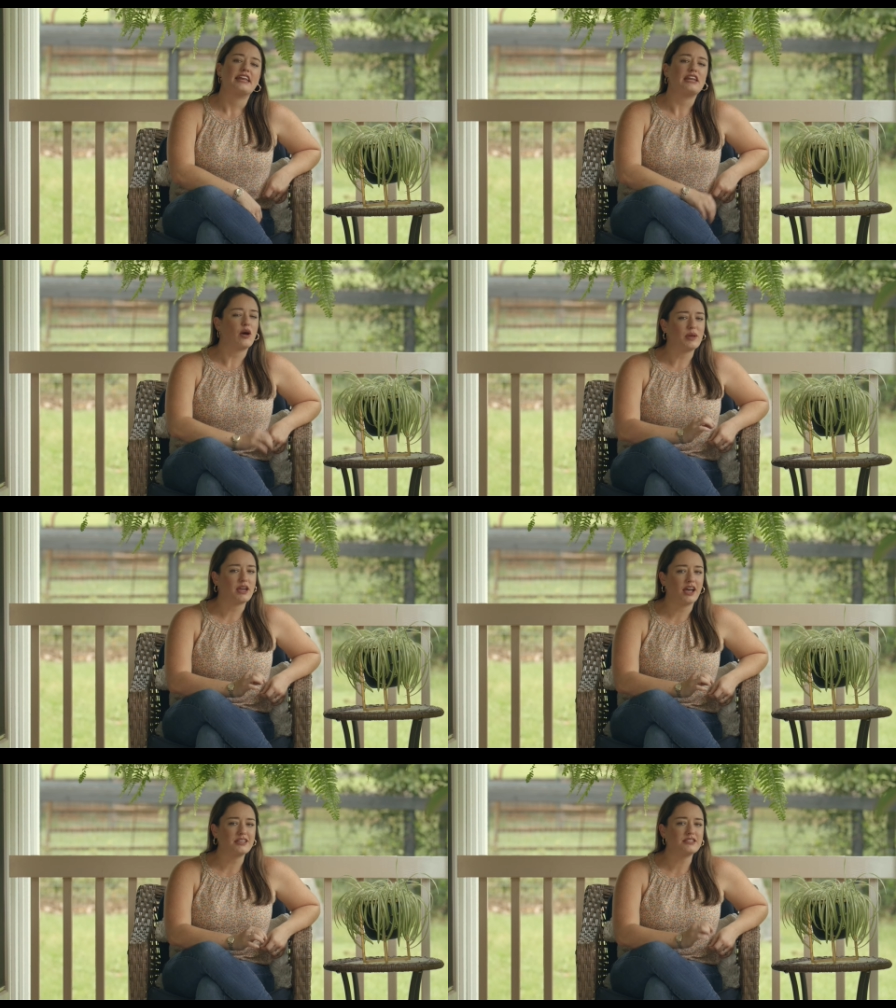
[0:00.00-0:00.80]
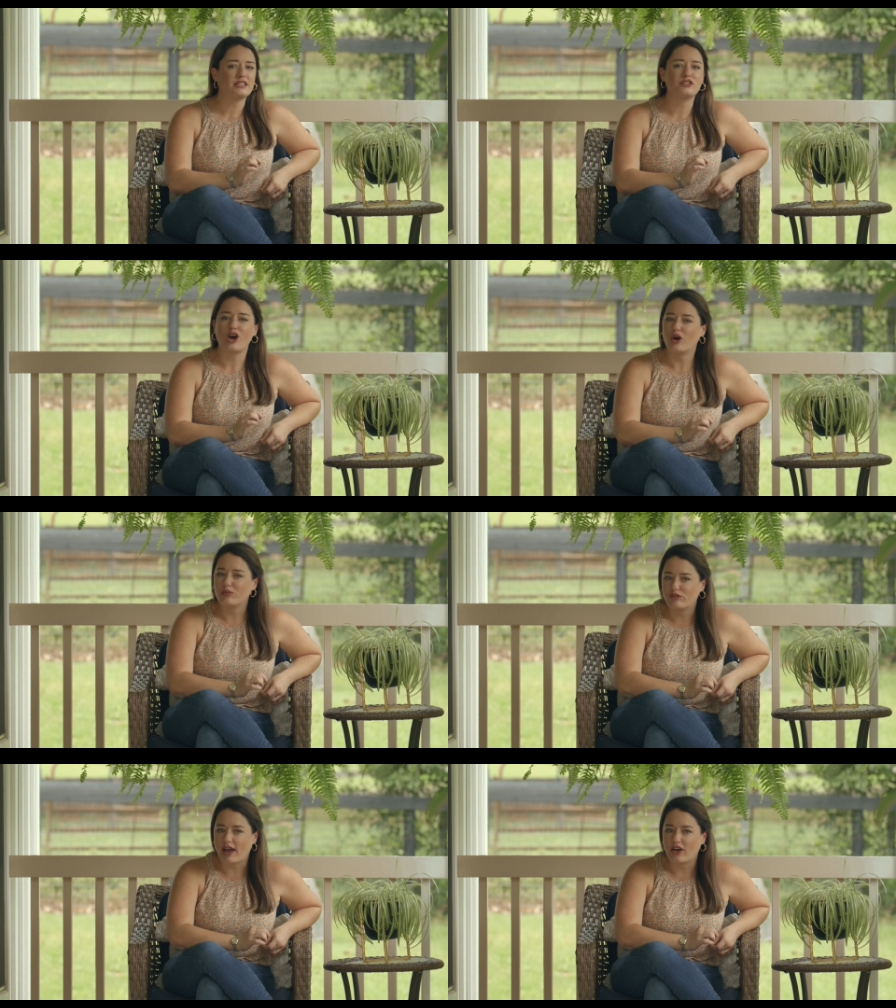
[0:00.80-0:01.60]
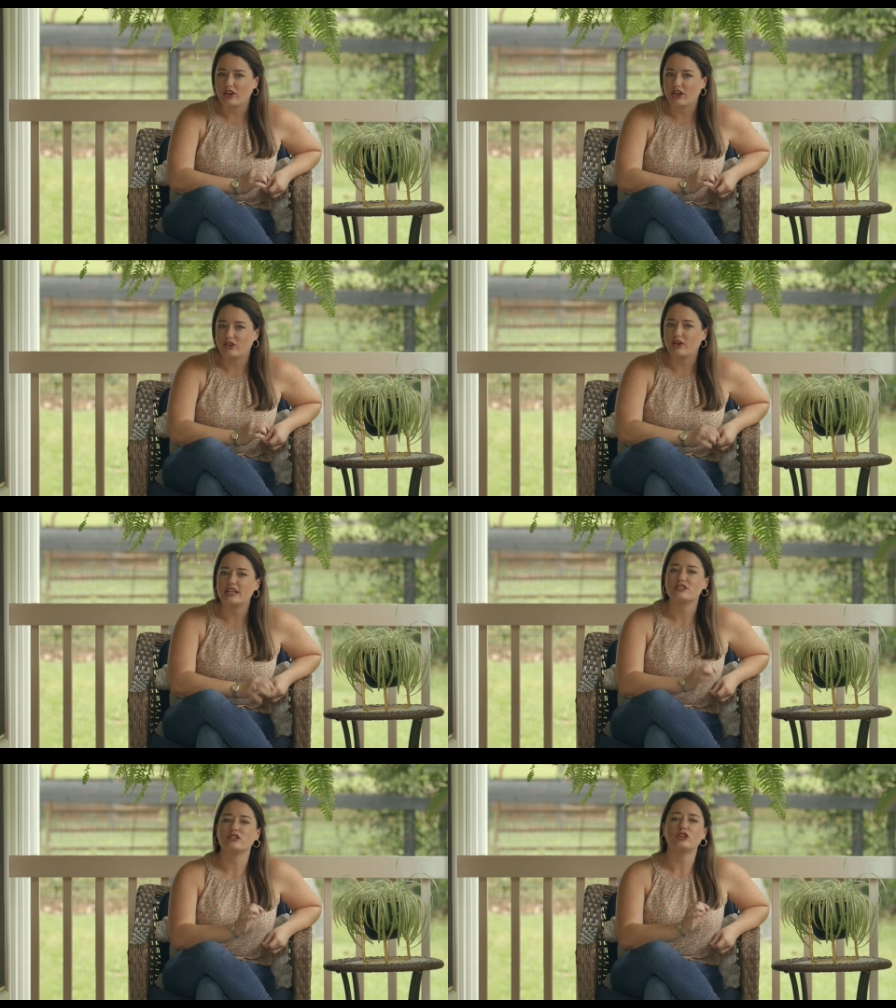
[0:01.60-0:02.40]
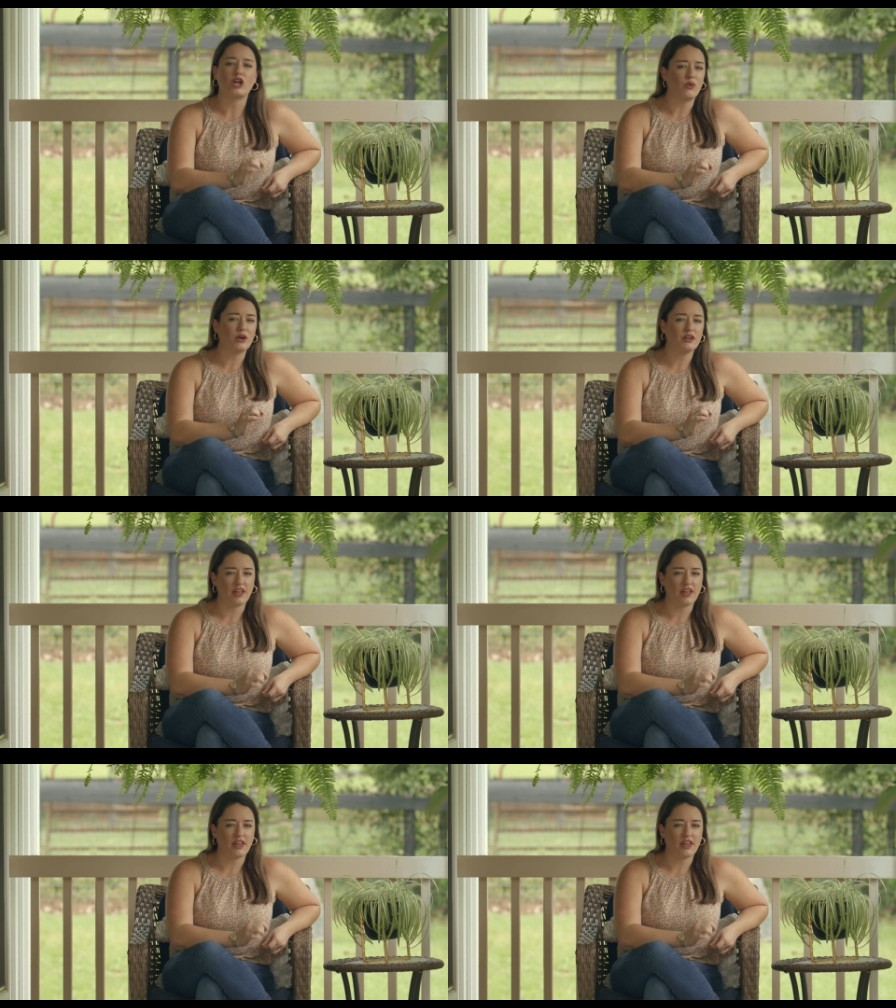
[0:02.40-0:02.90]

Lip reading: Now, because this home value is lower